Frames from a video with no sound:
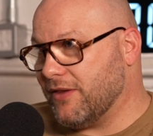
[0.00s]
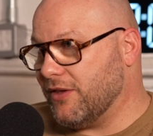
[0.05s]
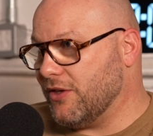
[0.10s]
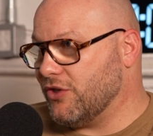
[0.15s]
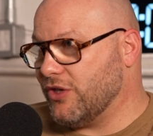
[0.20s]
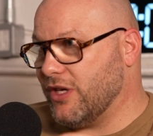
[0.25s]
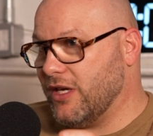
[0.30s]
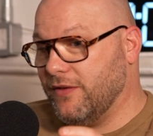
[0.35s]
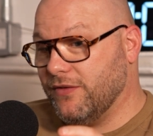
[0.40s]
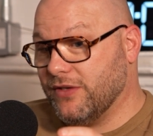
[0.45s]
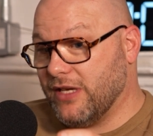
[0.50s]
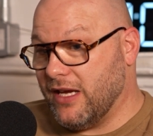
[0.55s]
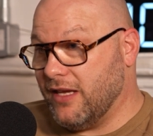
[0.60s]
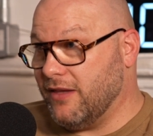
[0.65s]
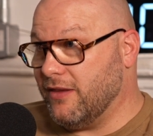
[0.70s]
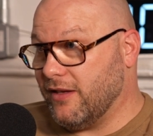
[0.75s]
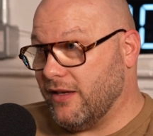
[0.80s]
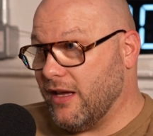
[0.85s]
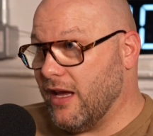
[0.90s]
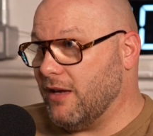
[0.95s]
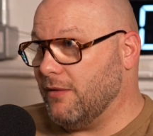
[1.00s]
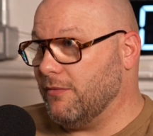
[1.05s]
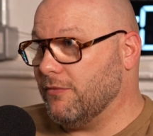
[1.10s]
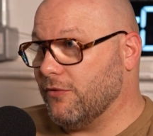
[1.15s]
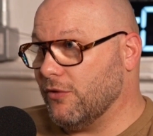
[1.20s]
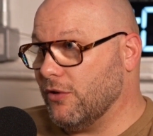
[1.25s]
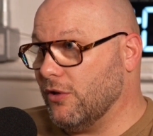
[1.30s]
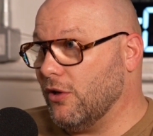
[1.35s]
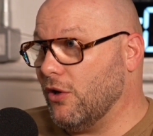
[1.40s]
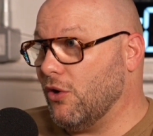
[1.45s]
and the Chiefs, in the game
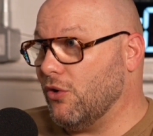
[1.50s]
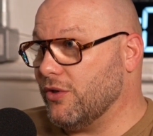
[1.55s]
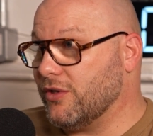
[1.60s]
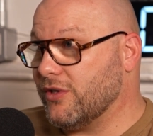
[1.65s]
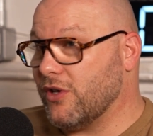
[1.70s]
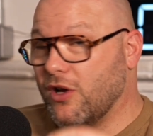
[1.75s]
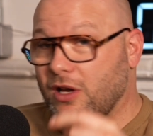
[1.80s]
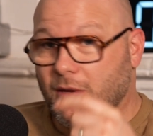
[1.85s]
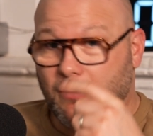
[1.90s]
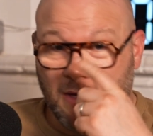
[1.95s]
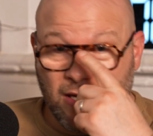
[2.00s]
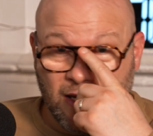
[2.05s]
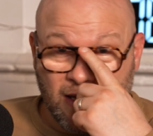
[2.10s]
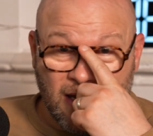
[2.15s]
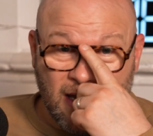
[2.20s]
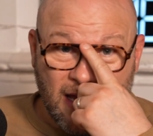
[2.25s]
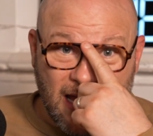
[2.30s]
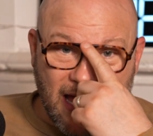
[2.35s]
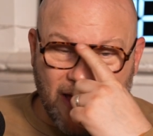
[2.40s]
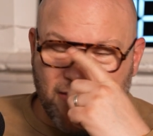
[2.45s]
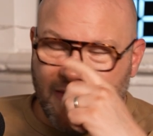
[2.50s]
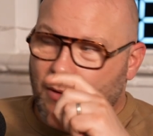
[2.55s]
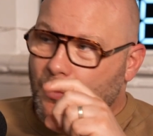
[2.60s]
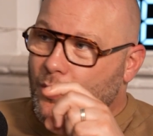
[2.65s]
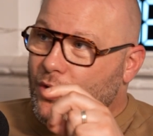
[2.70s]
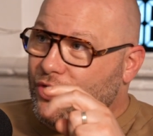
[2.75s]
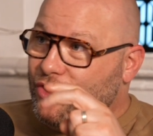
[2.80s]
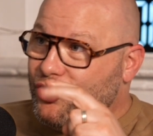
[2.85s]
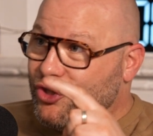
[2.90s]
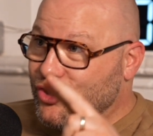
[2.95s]
for a long time. And there
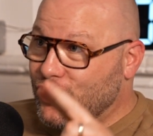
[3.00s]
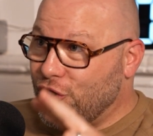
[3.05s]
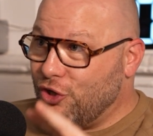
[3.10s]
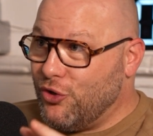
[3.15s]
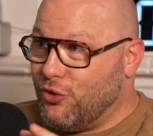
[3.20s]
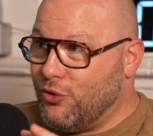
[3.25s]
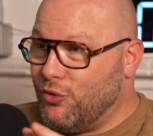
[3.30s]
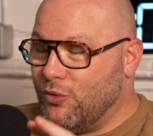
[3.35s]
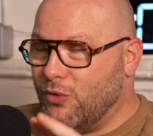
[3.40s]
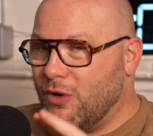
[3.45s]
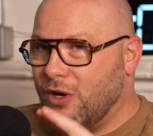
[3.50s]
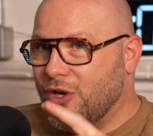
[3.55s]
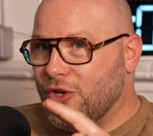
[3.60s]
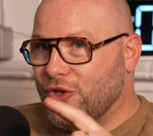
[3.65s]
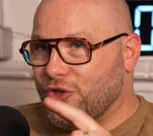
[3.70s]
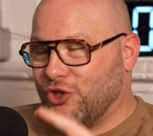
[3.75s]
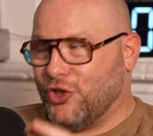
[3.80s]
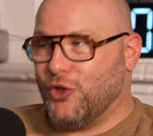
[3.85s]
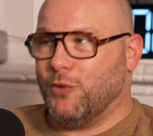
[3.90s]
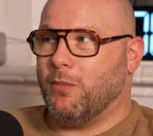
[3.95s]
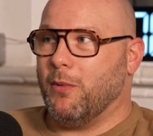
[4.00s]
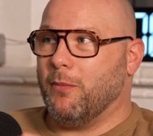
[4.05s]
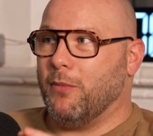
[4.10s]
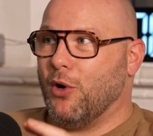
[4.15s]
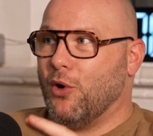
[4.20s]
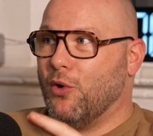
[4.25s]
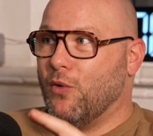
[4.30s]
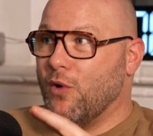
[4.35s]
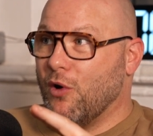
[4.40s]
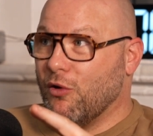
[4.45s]
were 2 Super
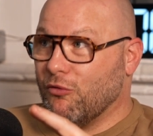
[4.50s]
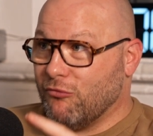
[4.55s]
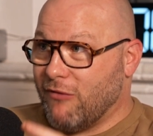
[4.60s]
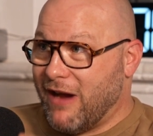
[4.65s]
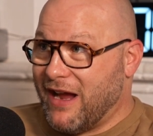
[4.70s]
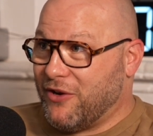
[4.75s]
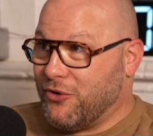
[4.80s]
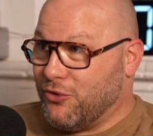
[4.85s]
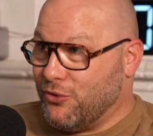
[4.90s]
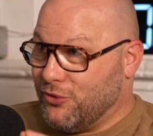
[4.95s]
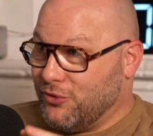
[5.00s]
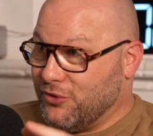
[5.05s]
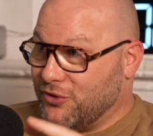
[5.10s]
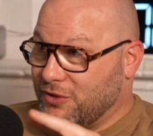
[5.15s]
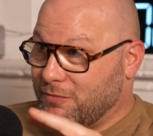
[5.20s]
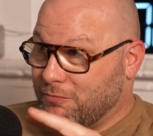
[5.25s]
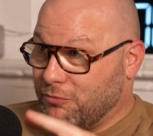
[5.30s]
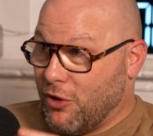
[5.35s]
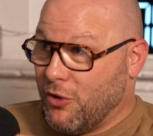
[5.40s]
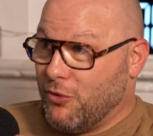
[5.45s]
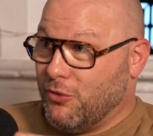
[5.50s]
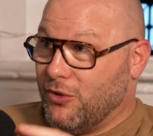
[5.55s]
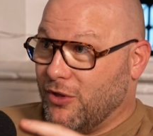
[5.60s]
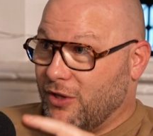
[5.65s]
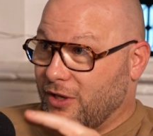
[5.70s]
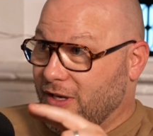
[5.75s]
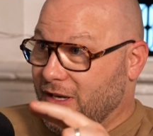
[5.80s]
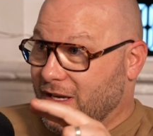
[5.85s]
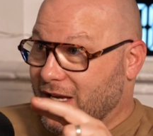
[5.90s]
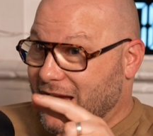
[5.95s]
Bowl records
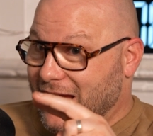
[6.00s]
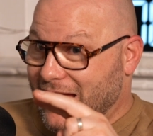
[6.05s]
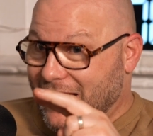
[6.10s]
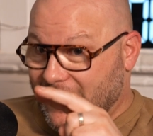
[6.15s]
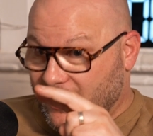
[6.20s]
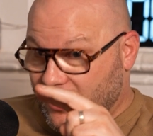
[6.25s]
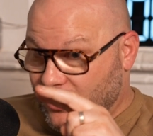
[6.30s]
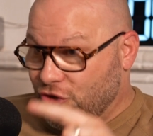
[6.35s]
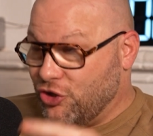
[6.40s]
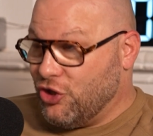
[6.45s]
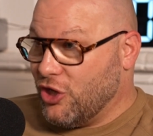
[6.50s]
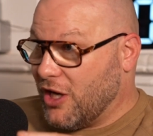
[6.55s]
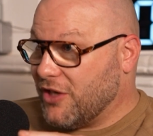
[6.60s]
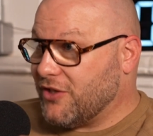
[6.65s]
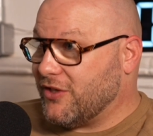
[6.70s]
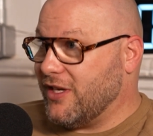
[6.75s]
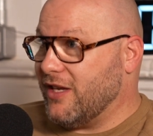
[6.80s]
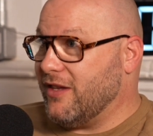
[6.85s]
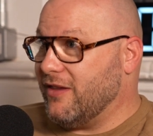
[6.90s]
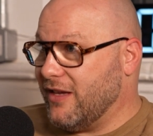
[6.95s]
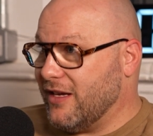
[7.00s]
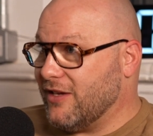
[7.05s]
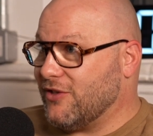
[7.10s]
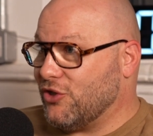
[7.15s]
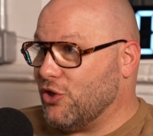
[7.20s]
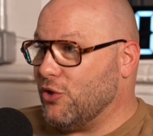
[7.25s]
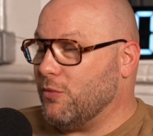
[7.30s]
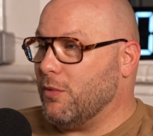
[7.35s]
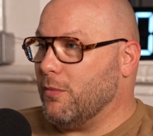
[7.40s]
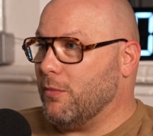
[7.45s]
broken just in this
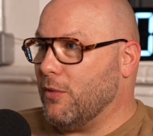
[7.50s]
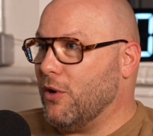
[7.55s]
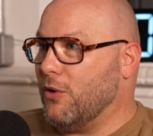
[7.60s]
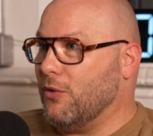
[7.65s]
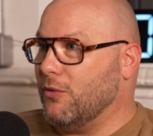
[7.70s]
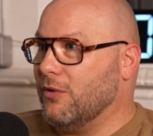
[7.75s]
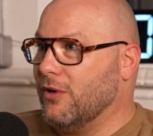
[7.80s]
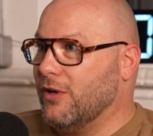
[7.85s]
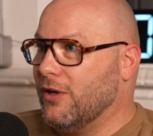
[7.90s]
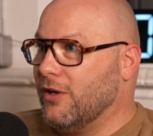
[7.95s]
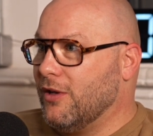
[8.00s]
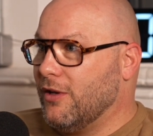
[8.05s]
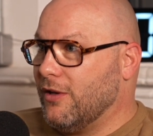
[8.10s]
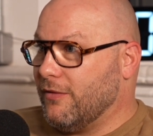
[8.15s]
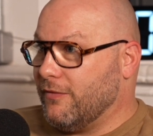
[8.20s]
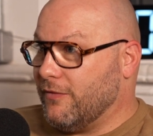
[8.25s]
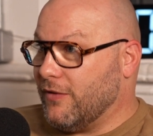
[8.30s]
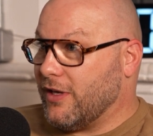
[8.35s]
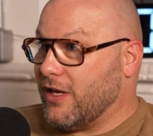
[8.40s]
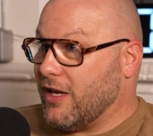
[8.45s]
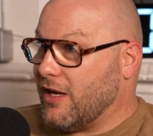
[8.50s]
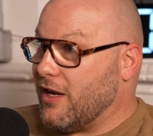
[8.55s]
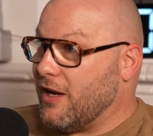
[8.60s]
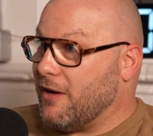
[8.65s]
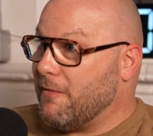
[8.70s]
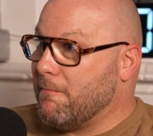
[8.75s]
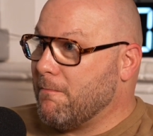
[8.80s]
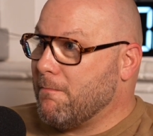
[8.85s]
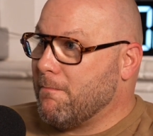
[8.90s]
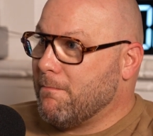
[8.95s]
Super Bowl for kicking.